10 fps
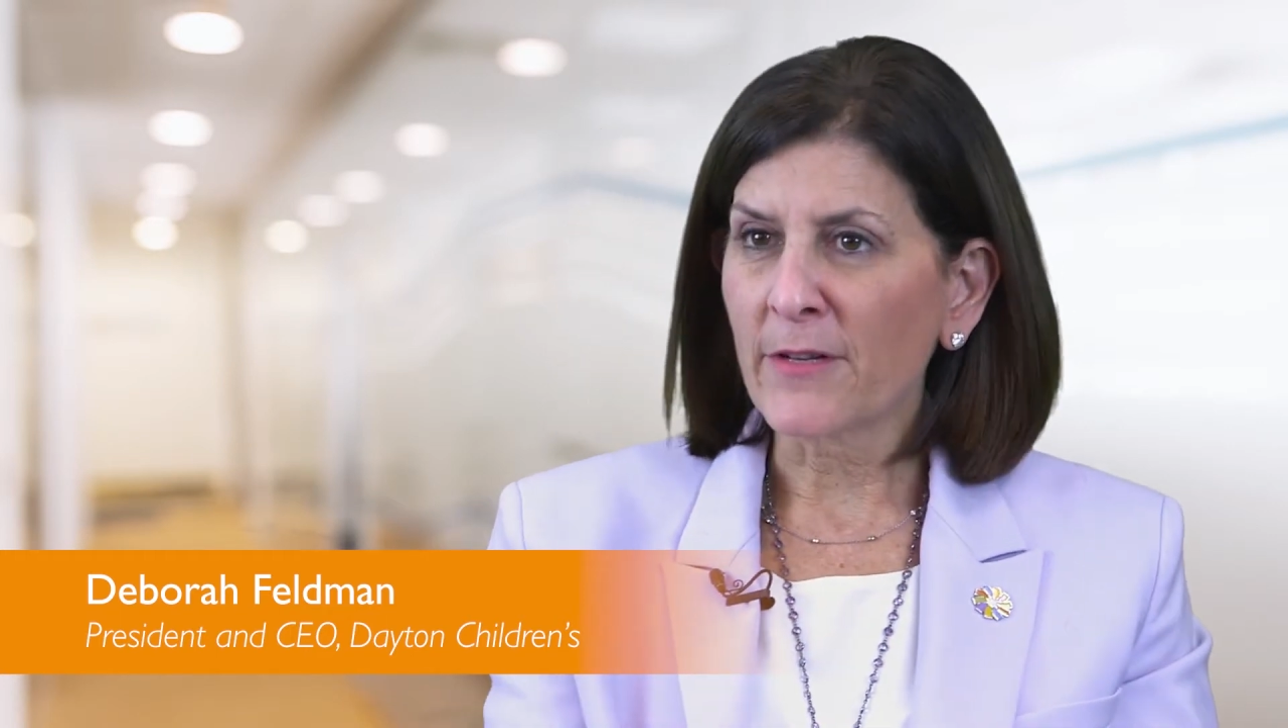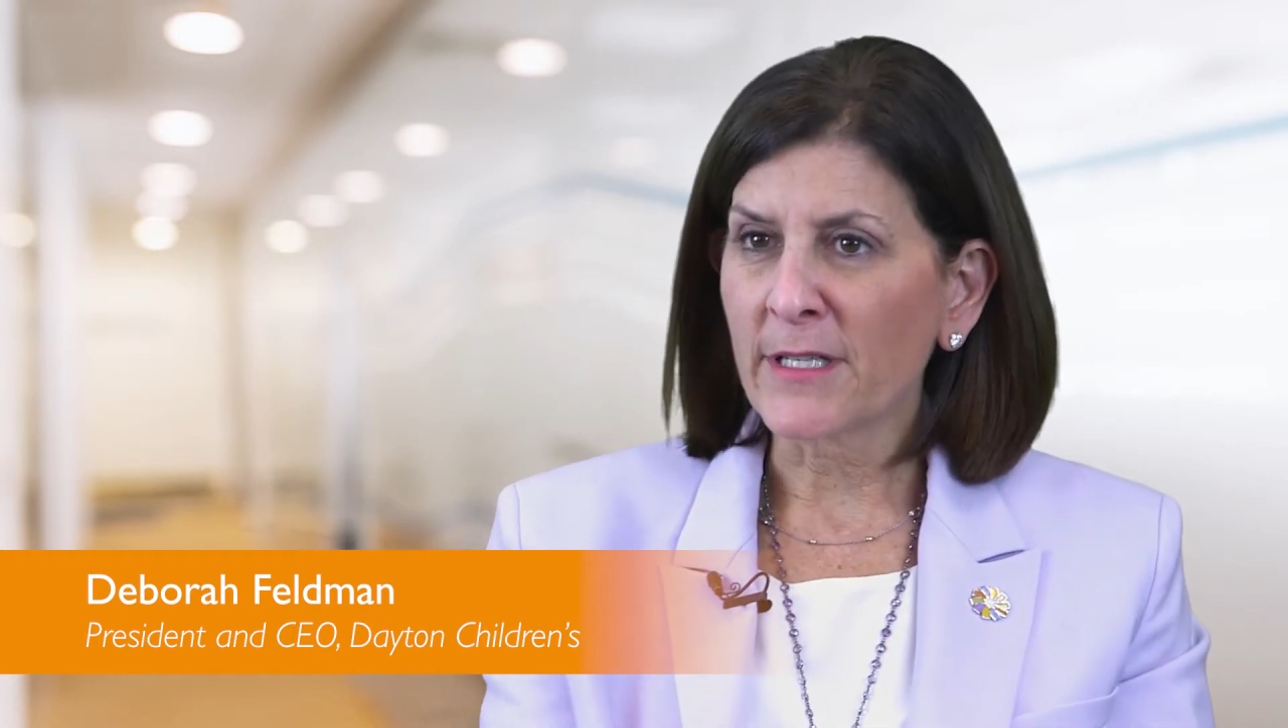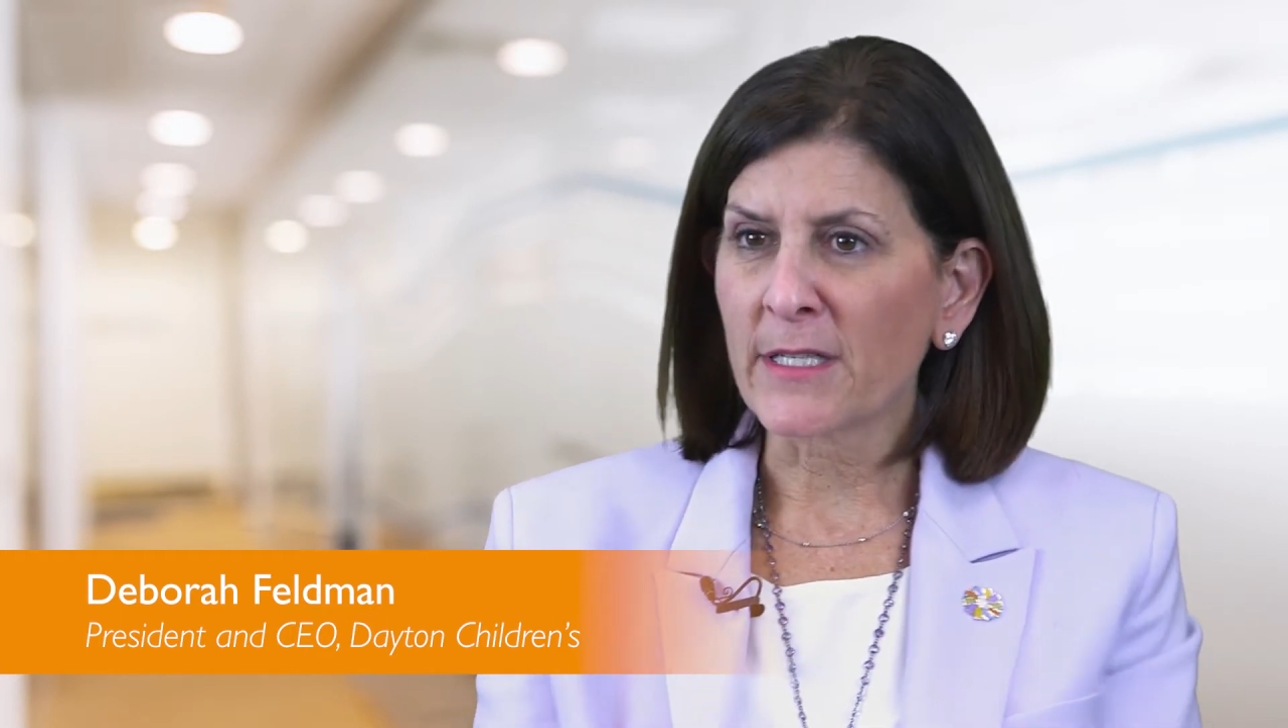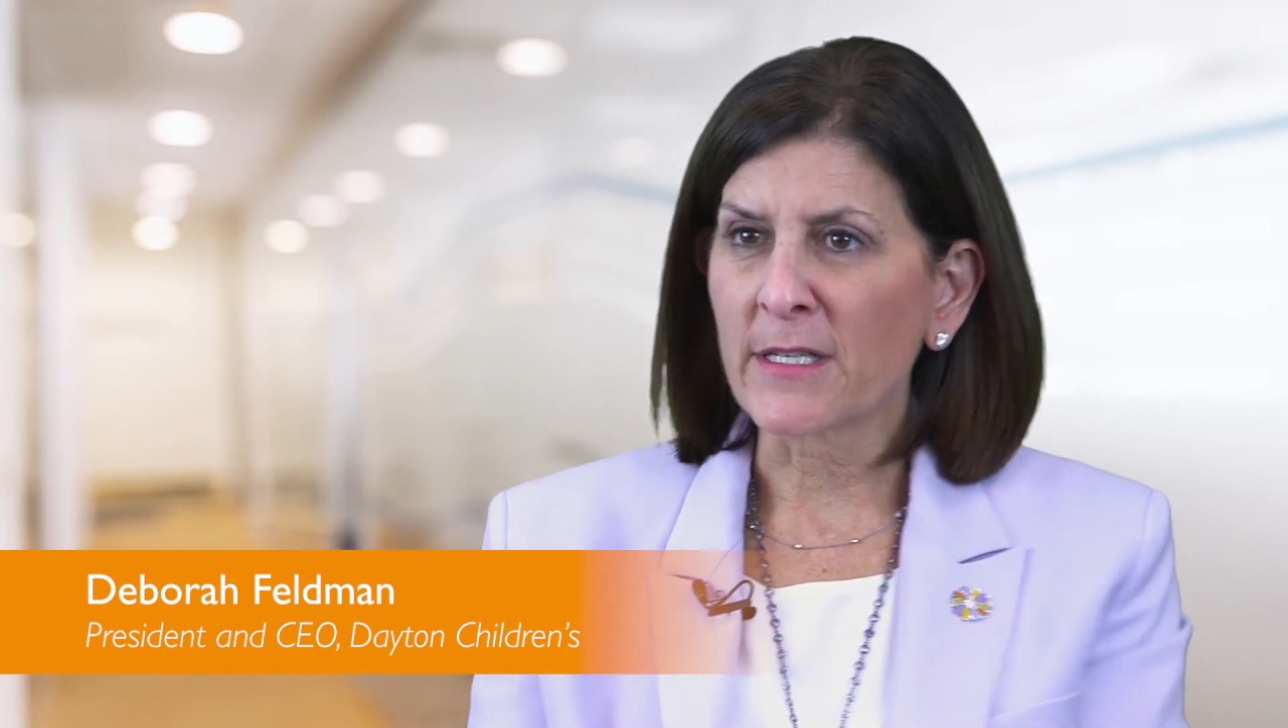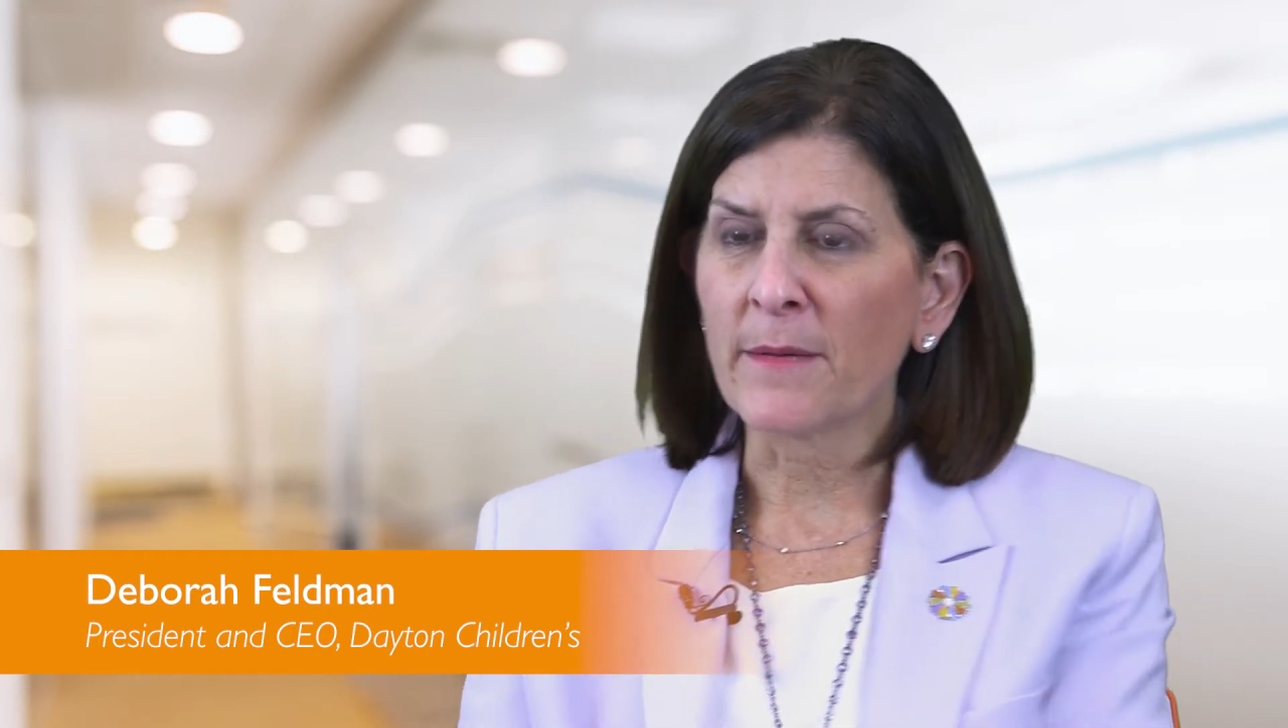
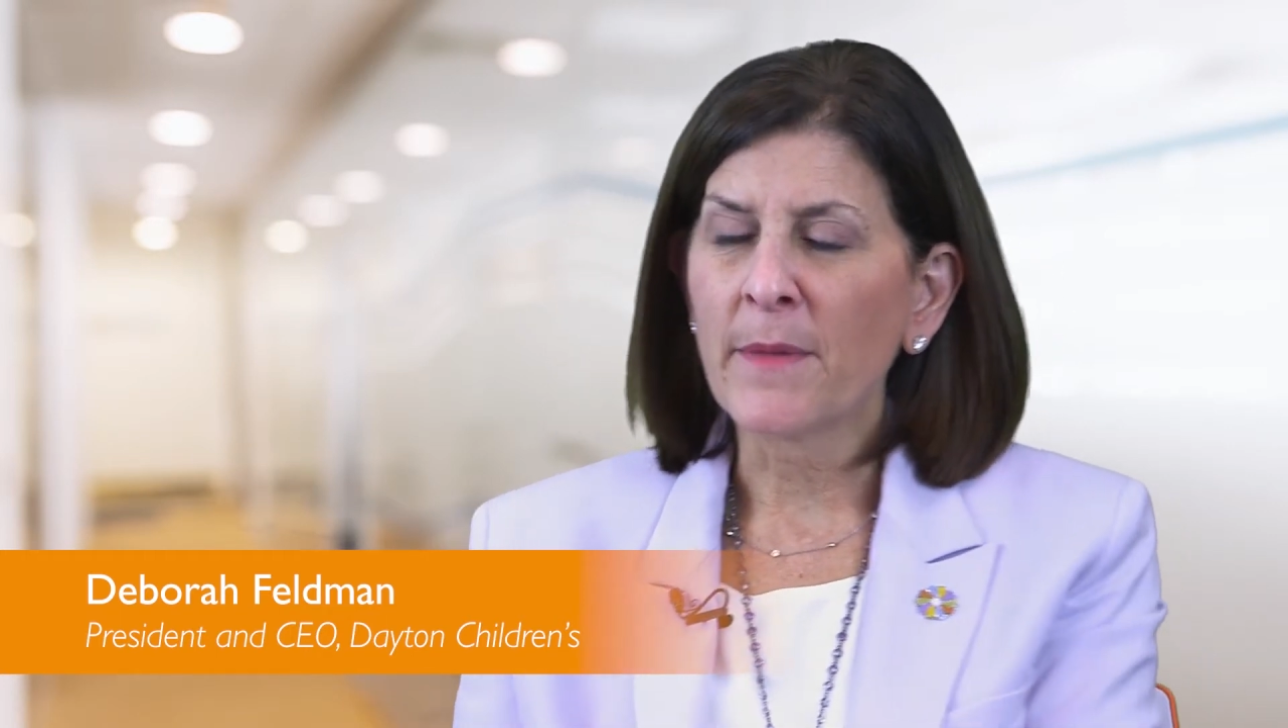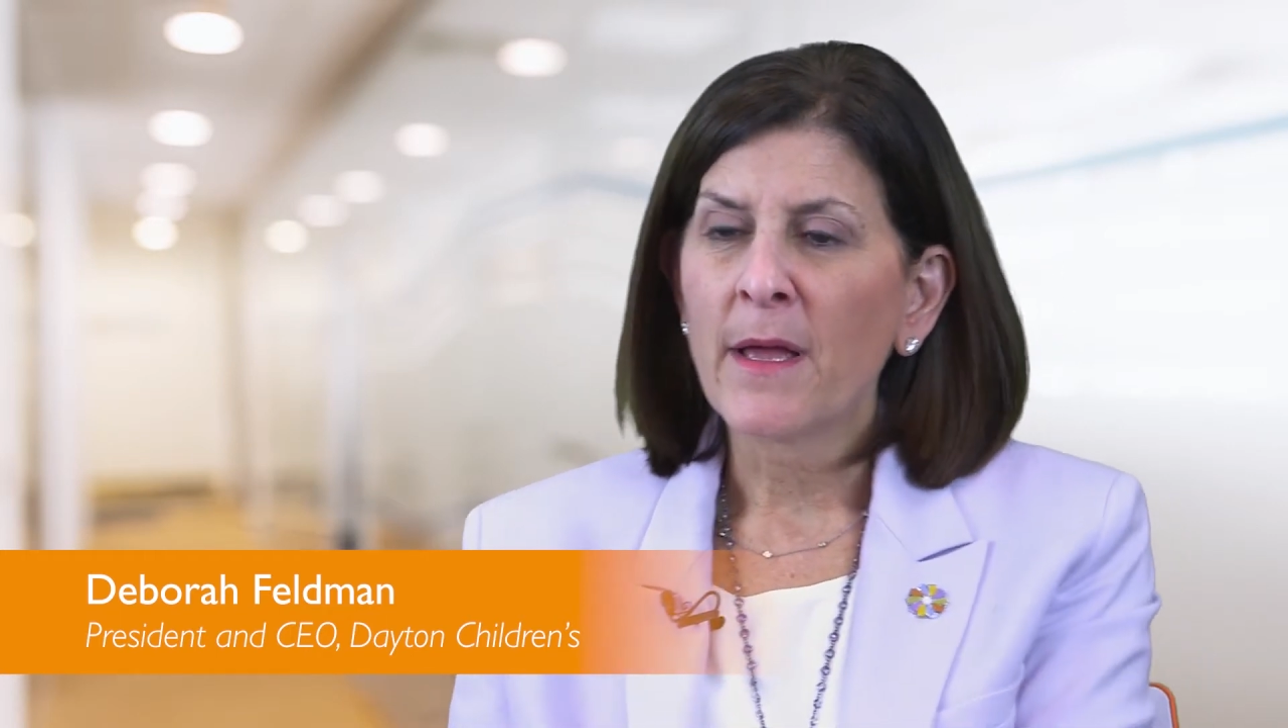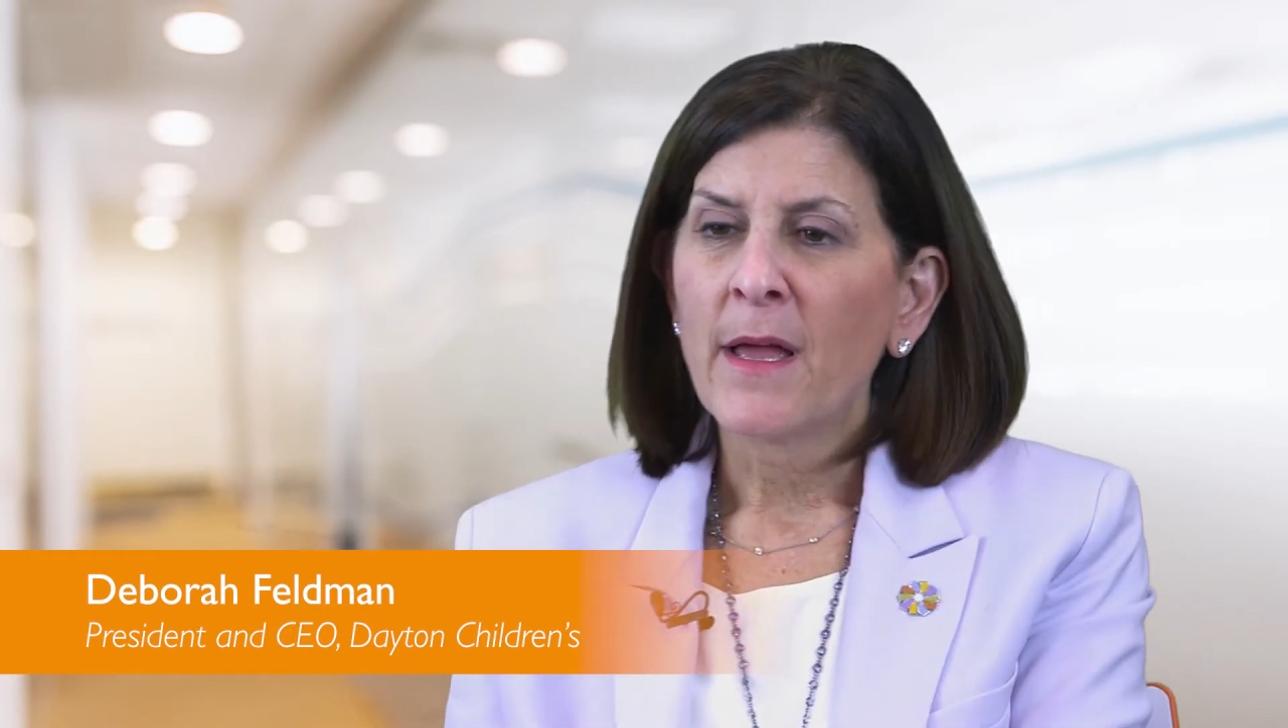system.